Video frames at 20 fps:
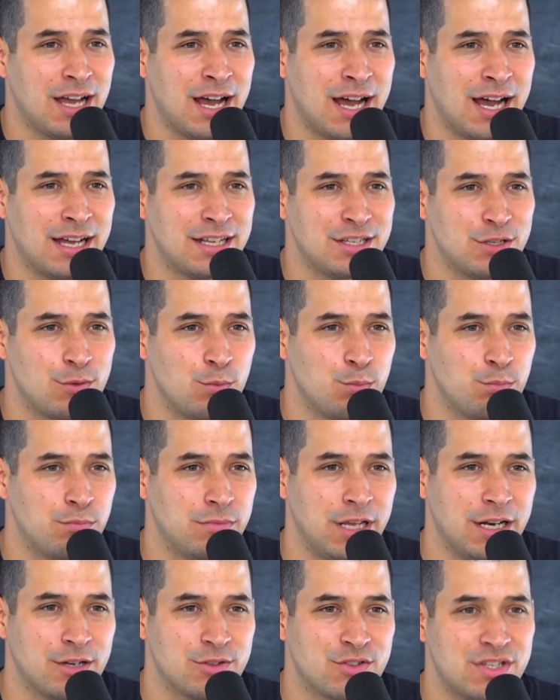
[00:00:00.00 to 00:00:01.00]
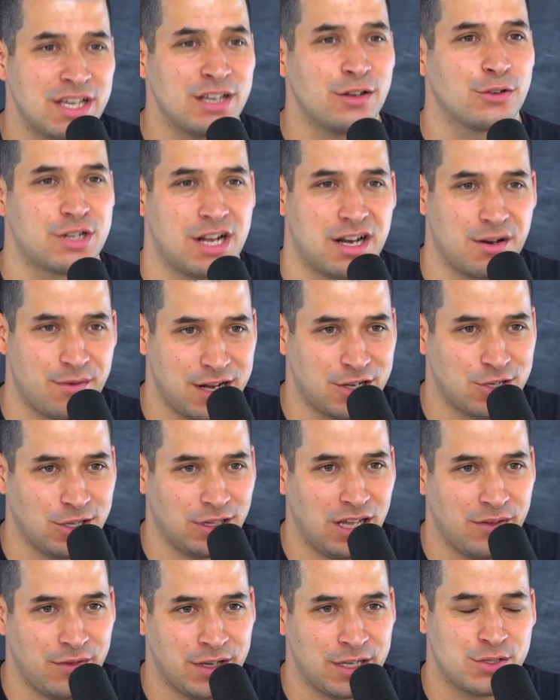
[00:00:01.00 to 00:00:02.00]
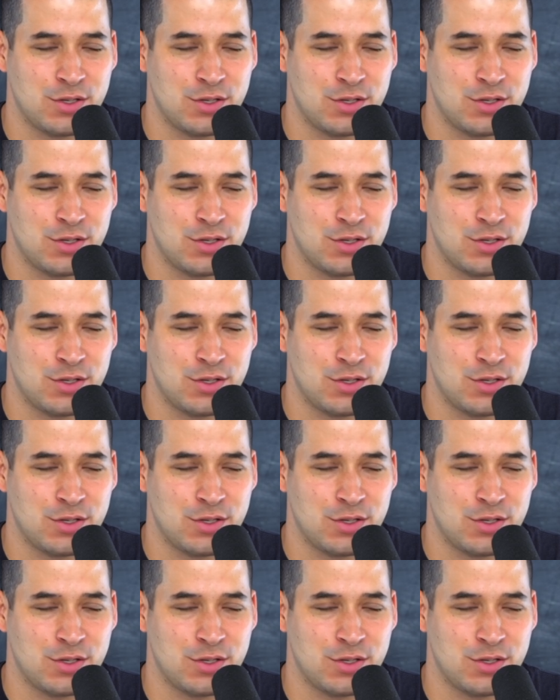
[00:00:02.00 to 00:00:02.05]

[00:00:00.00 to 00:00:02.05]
uh, you know, single generation living.